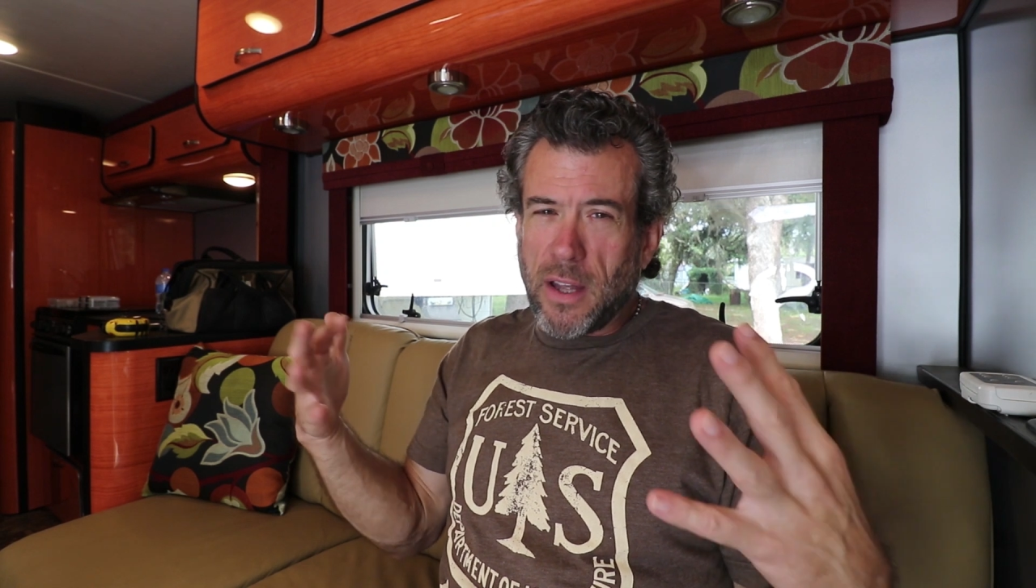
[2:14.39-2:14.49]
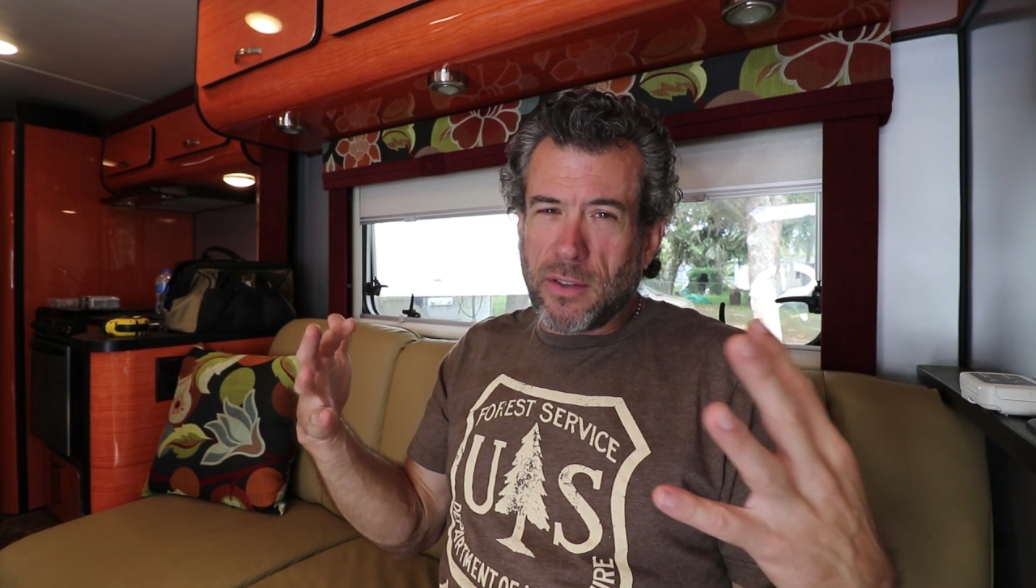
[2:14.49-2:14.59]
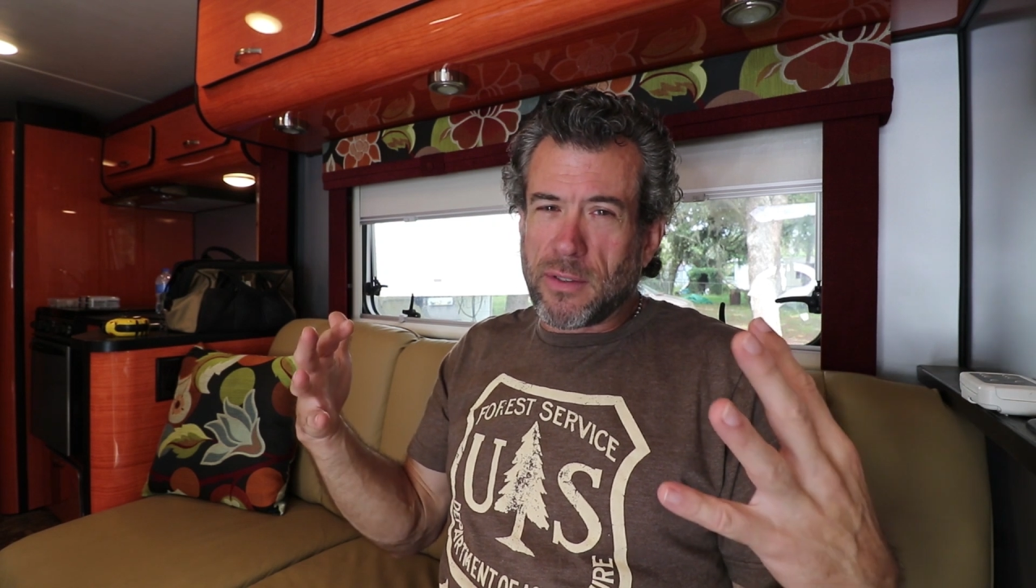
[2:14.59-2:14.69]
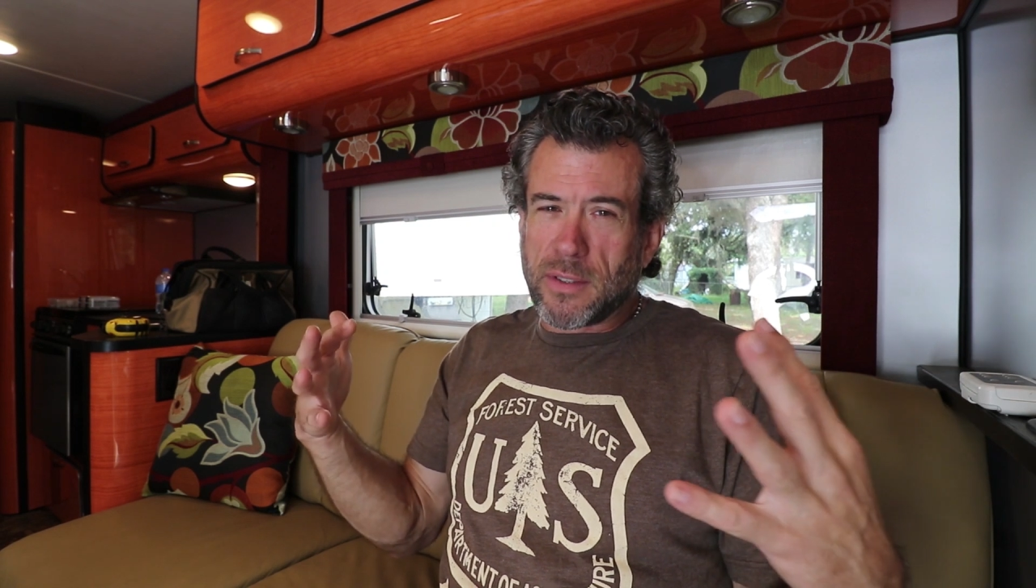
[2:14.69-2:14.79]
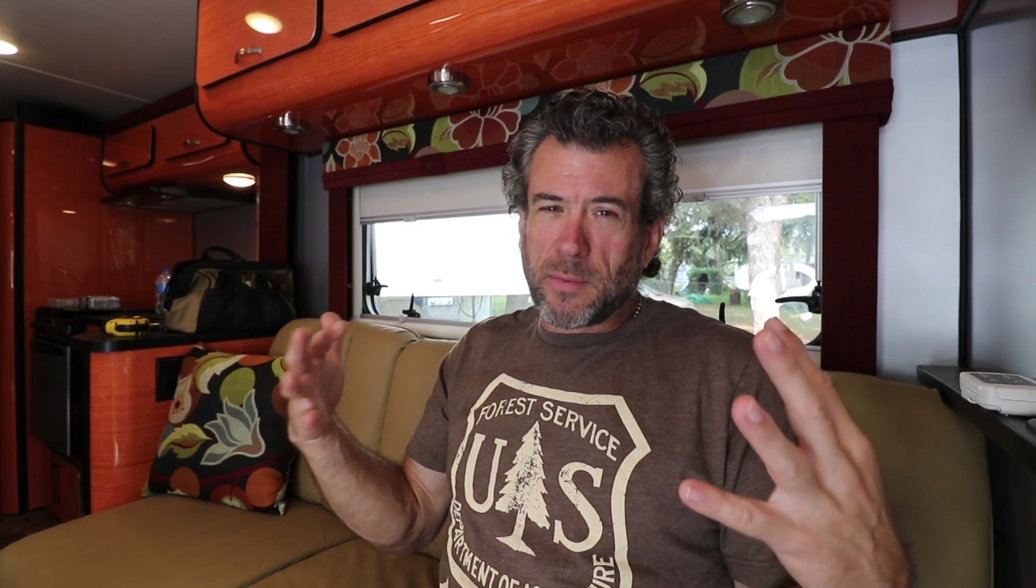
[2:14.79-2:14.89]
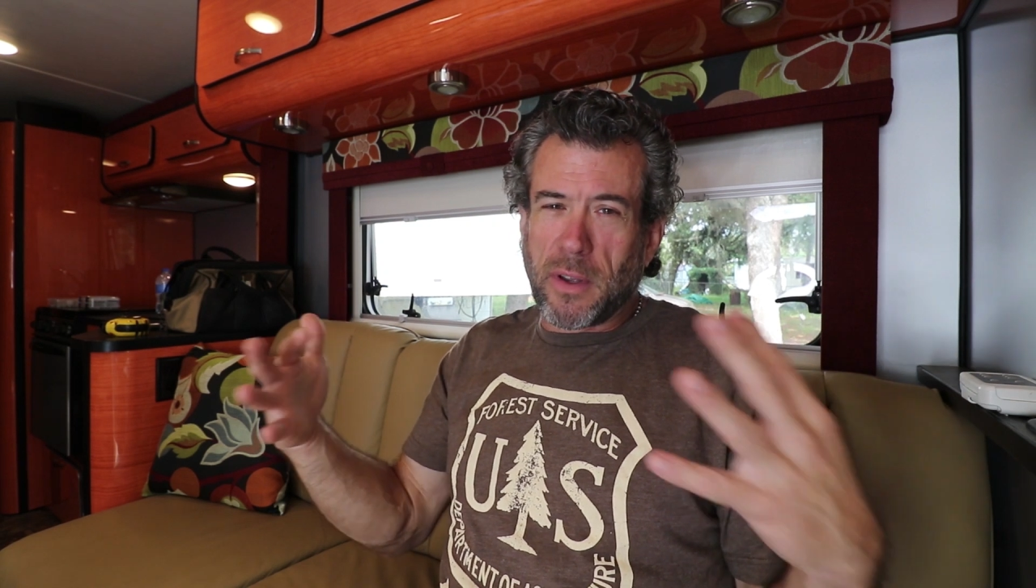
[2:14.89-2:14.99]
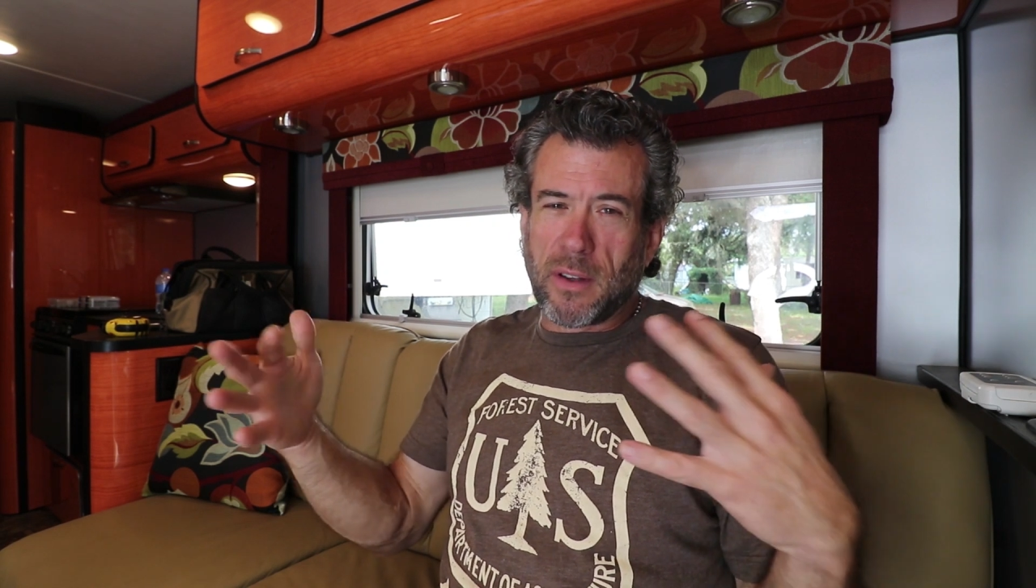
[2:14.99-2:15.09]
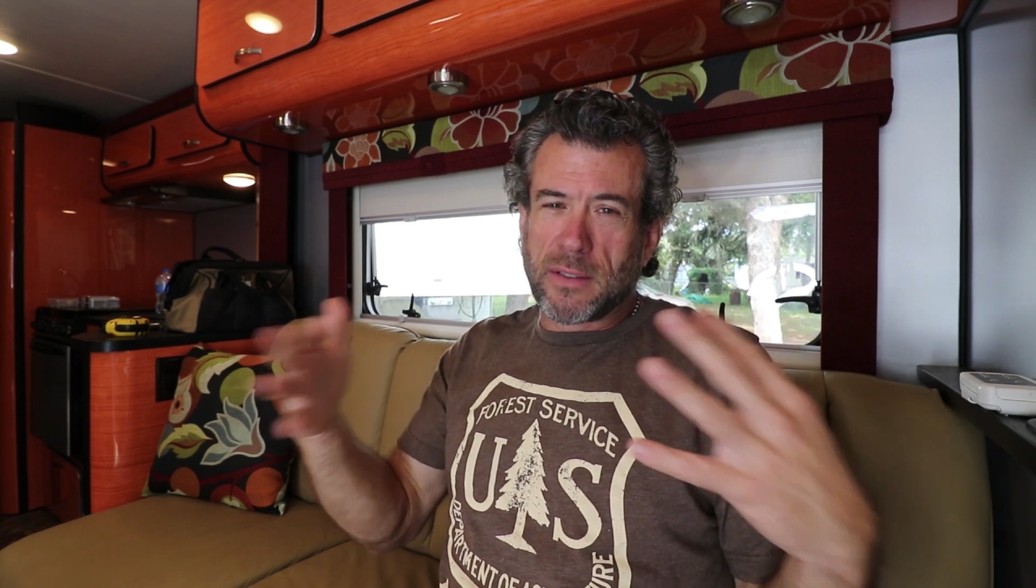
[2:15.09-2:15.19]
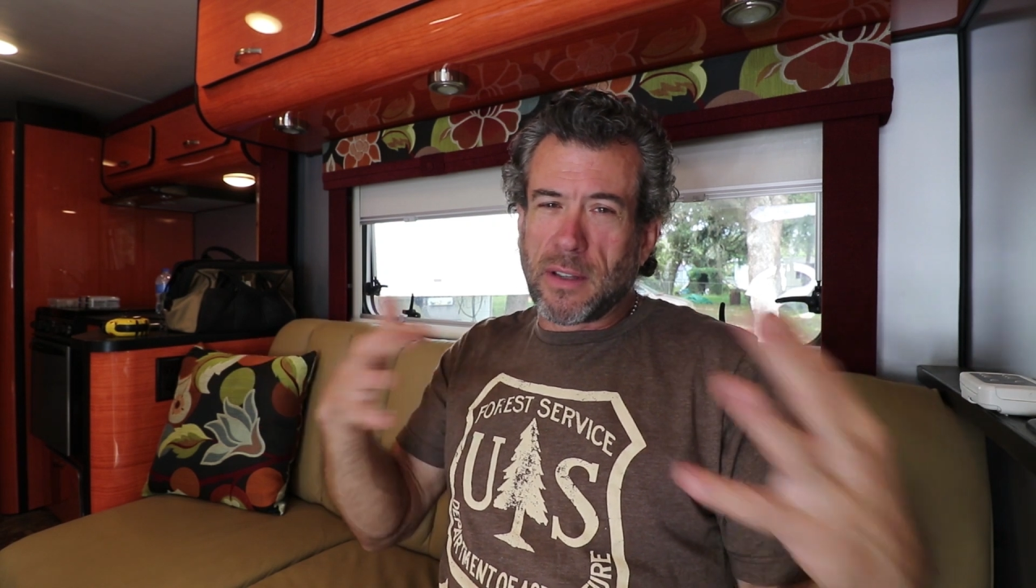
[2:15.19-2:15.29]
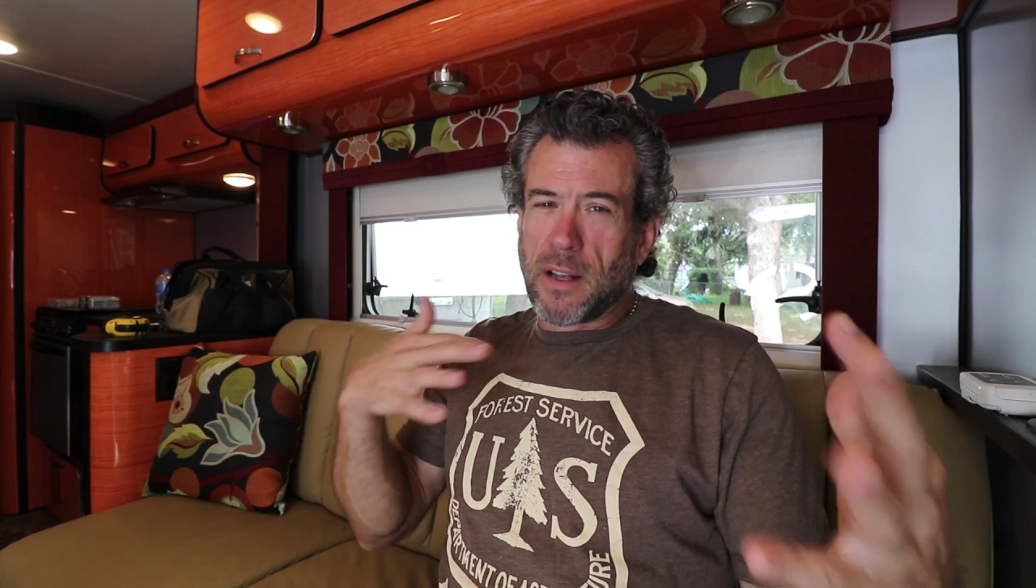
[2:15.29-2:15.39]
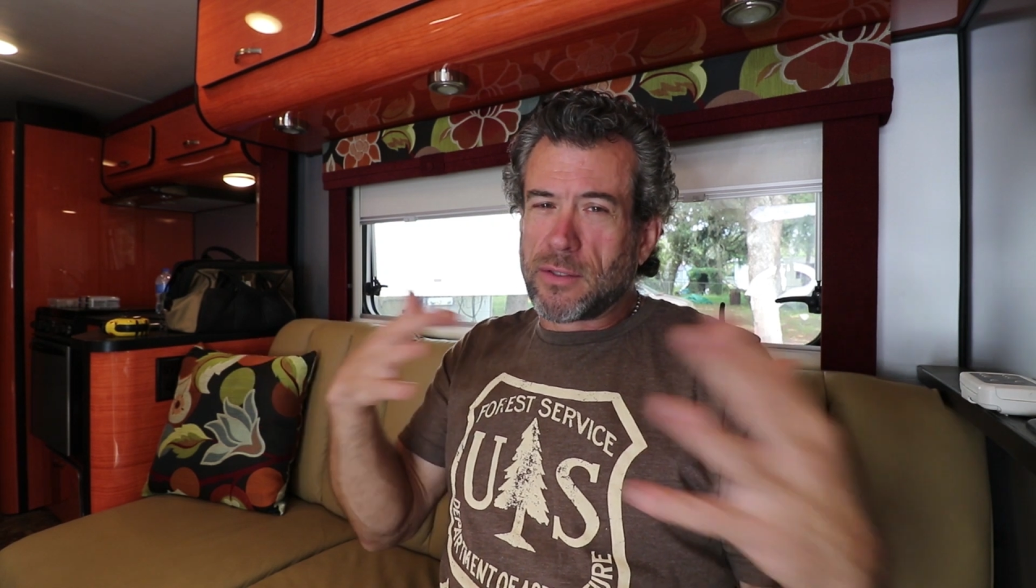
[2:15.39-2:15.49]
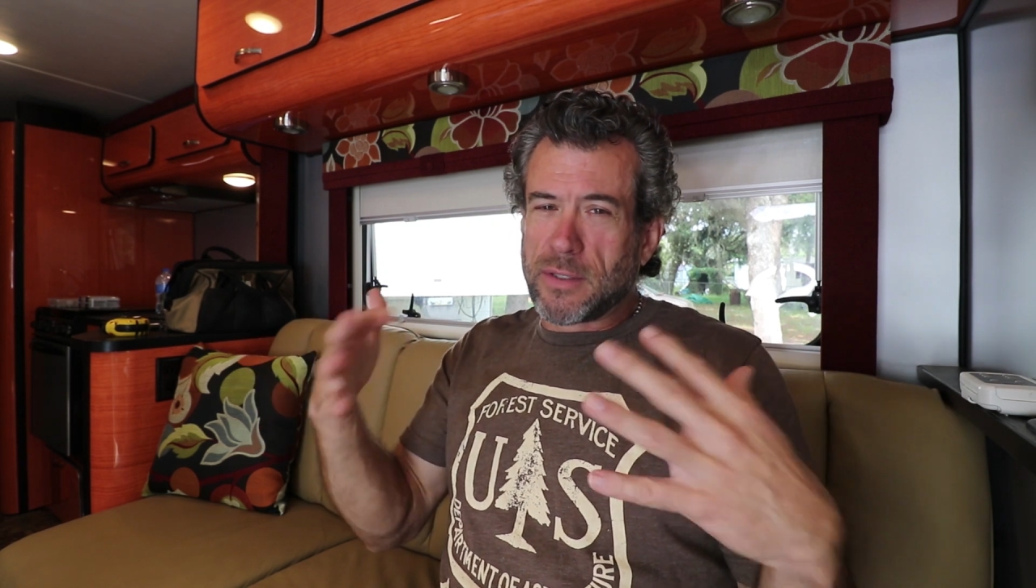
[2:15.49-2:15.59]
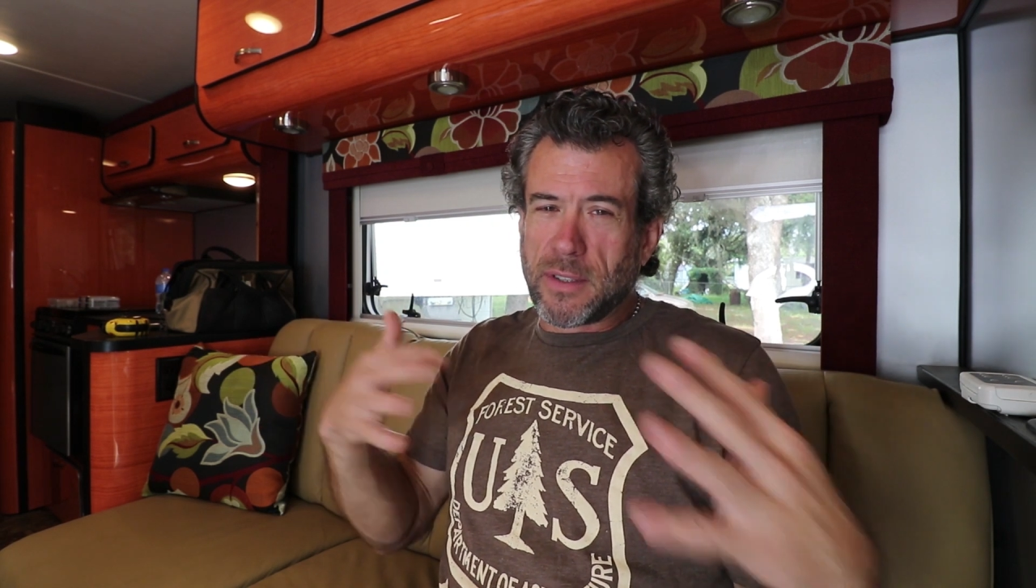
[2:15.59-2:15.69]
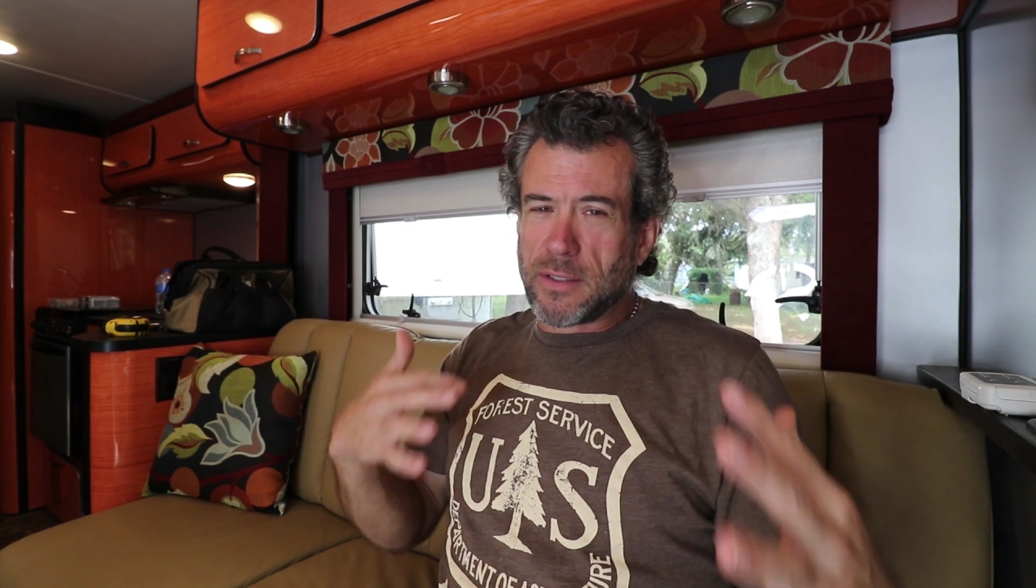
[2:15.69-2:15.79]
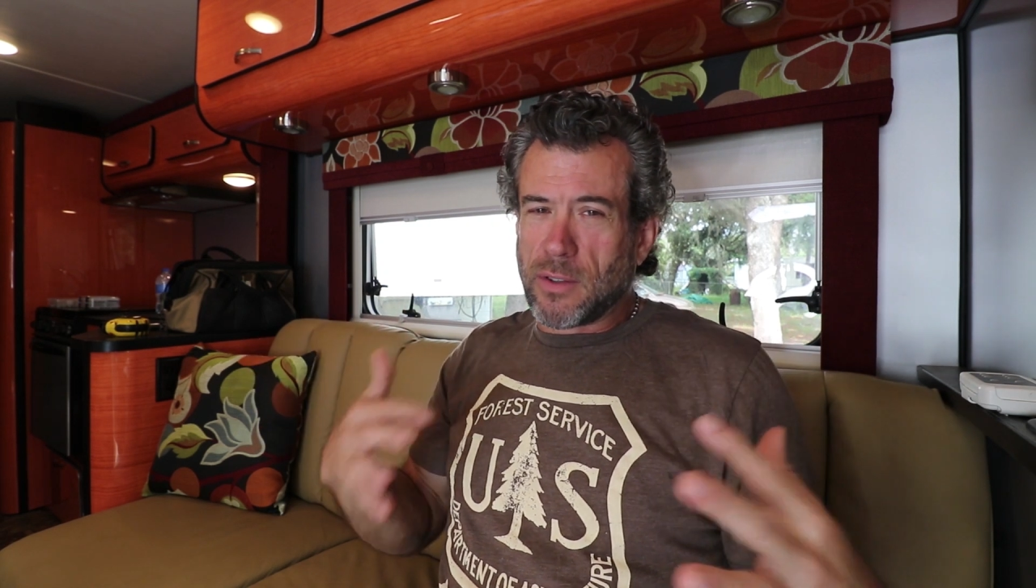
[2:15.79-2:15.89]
dangerous because electricity